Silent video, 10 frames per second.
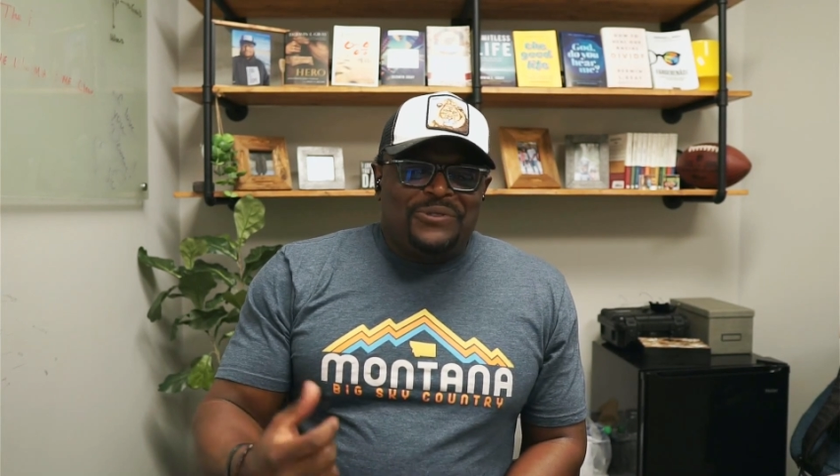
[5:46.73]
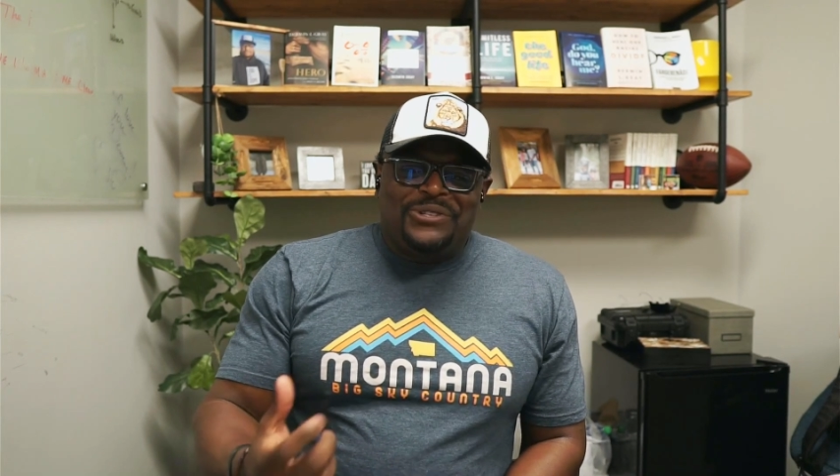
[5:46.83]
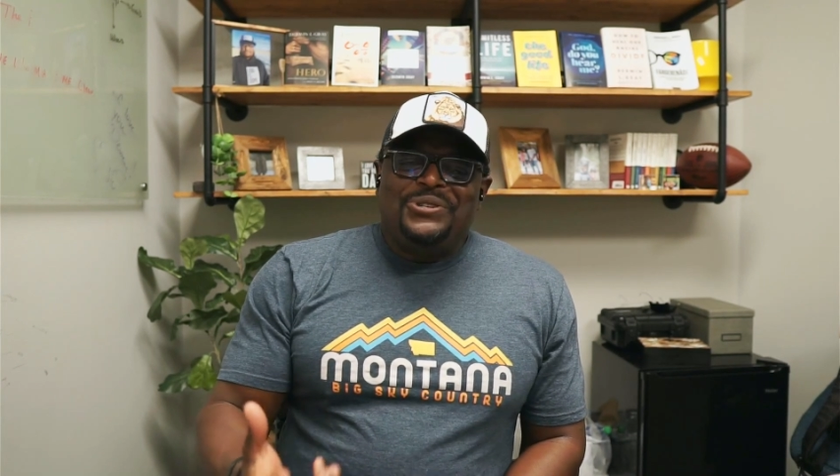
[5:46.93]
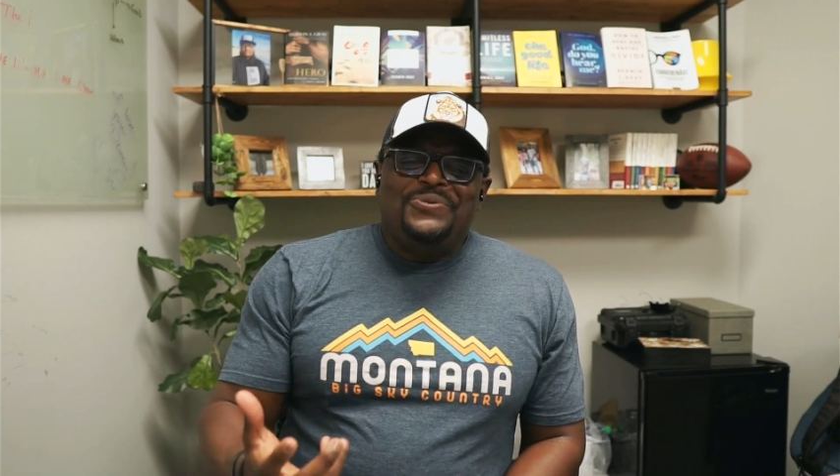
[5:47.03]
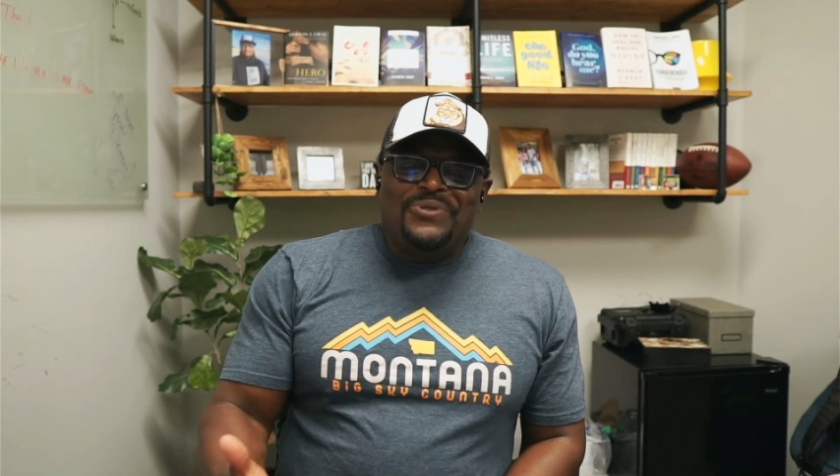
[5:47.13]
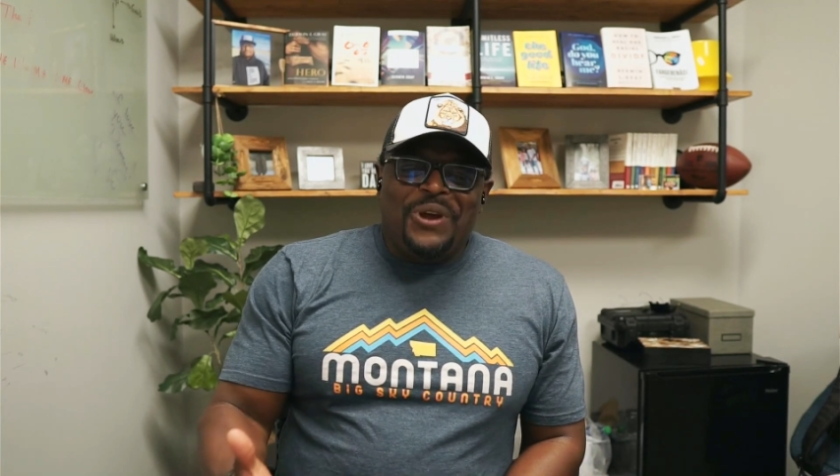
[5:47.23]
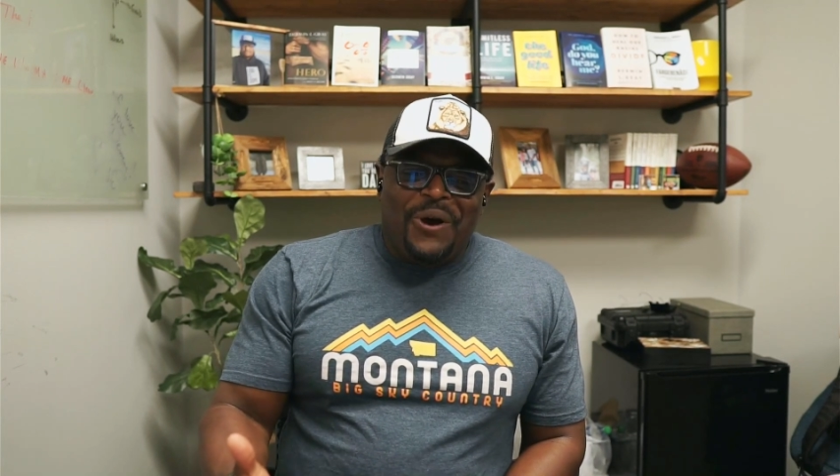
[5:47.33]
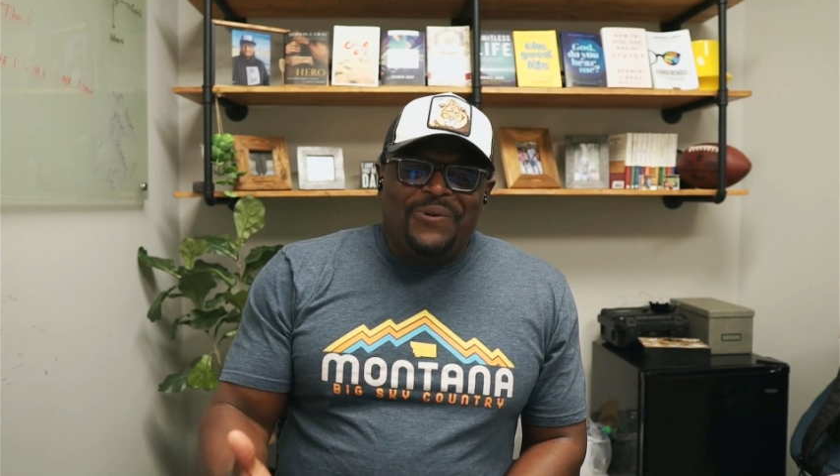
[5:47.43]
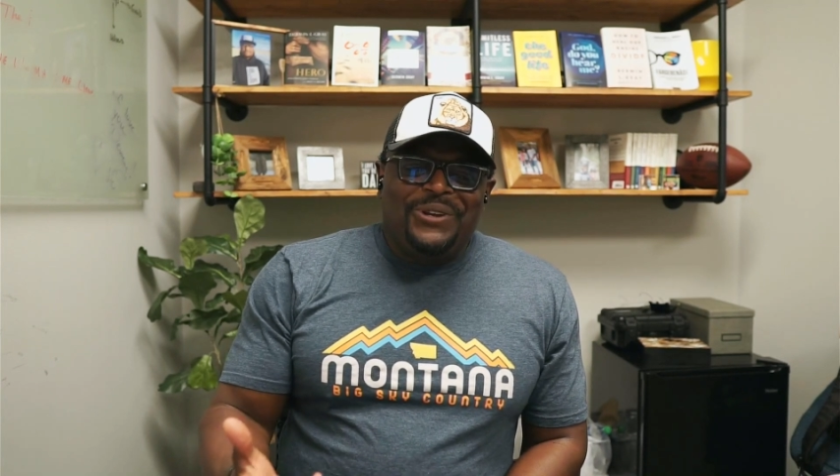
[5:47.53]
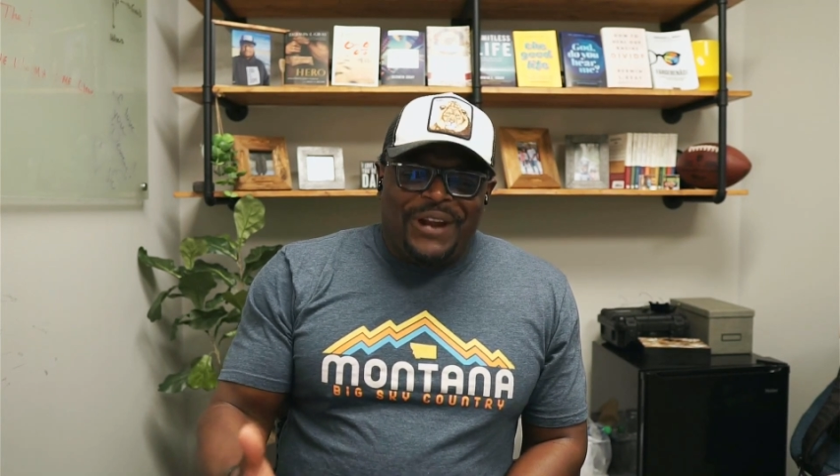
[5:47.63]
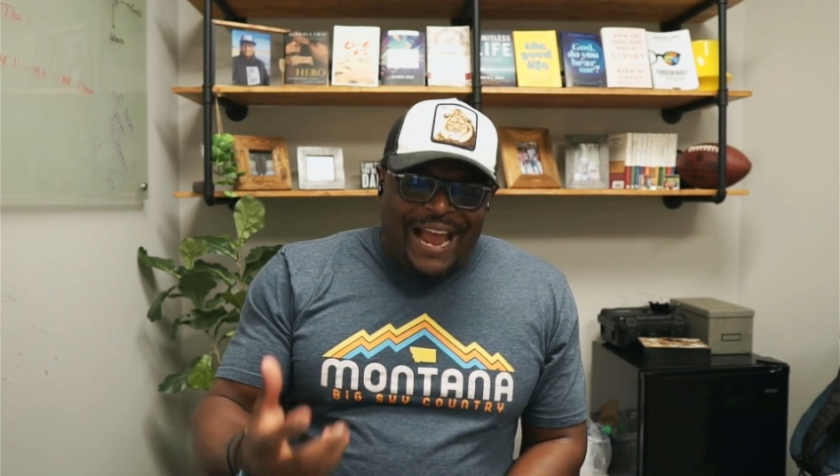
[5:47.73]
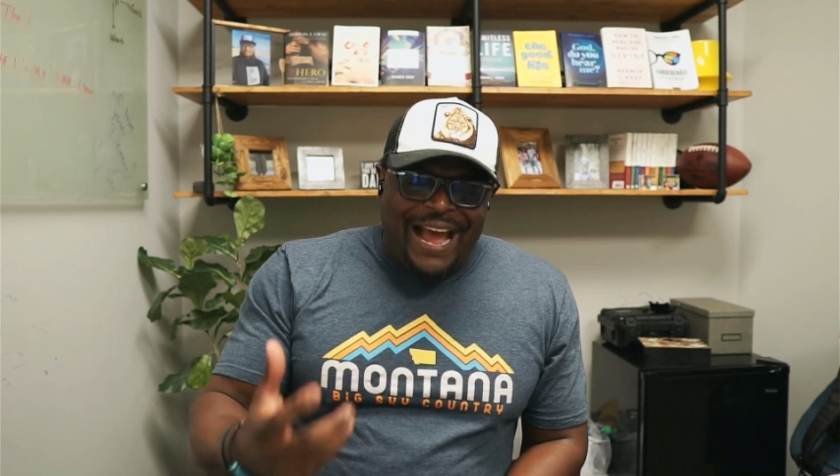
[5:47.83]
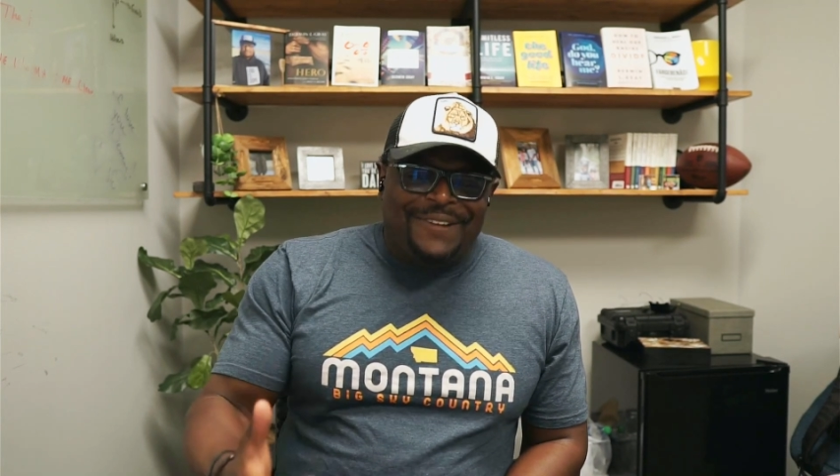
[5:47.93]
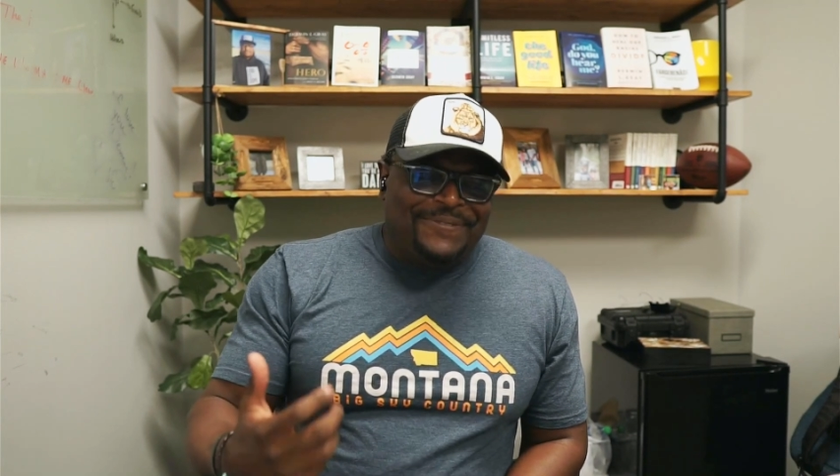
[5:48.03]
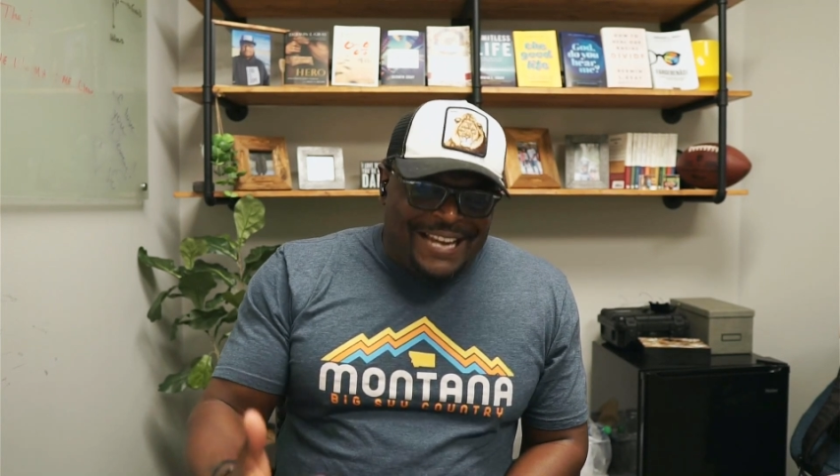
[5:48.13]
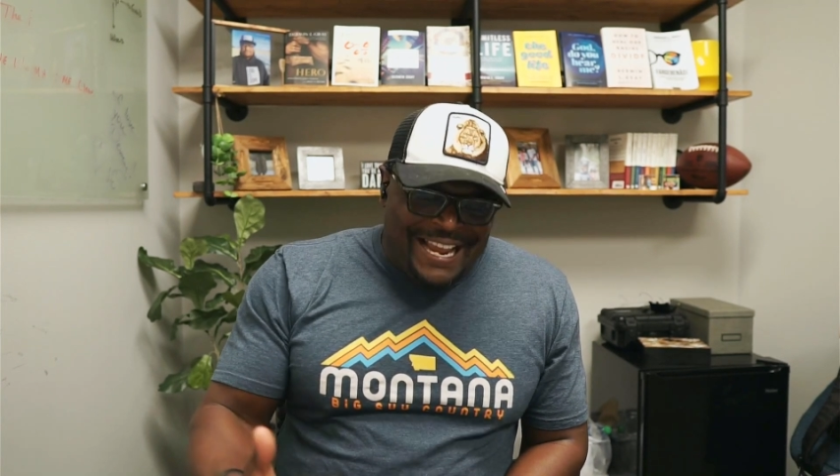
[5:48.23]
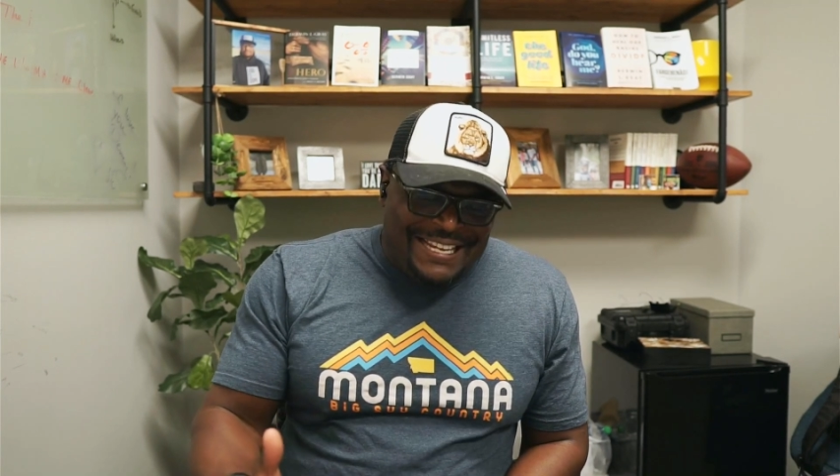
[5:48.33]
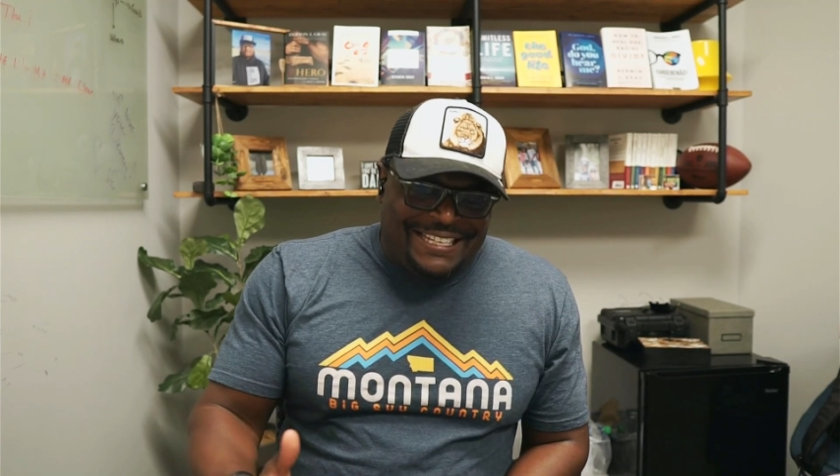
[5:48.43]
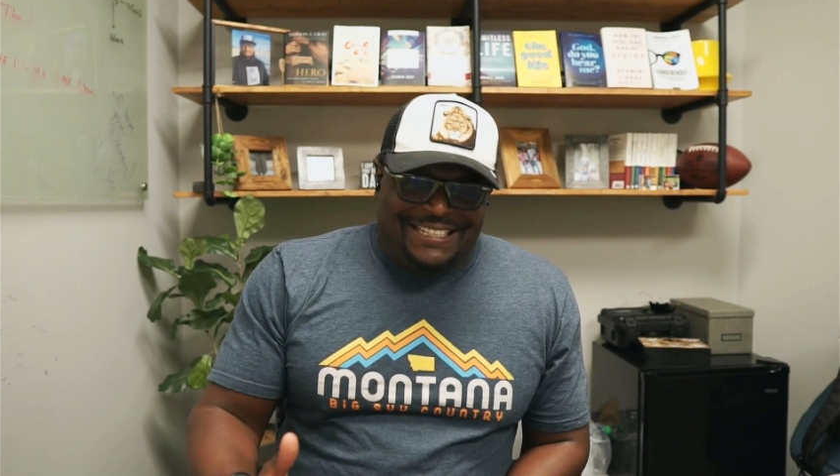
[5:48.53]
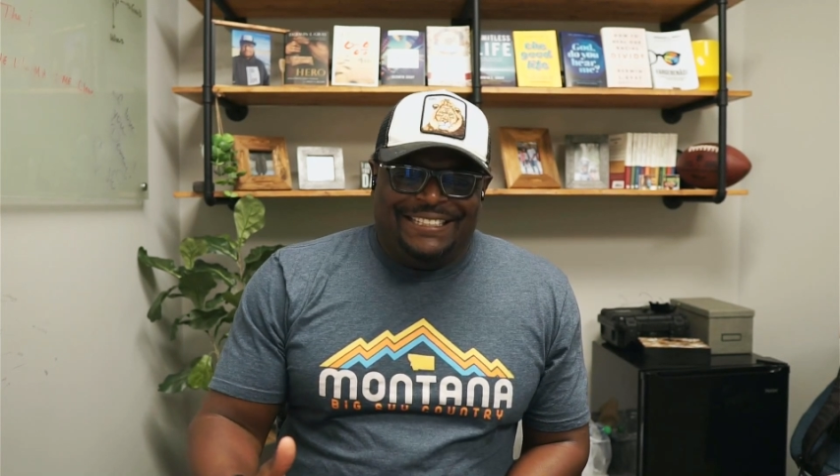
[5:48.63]
do you know you're half
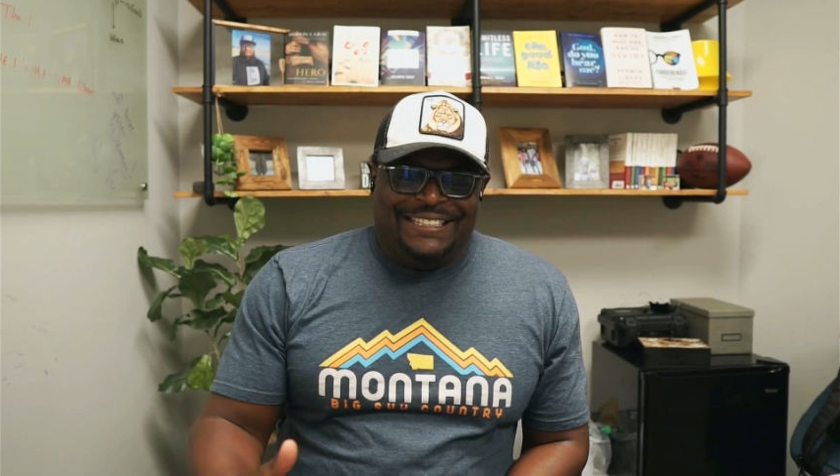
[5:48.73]
naked?"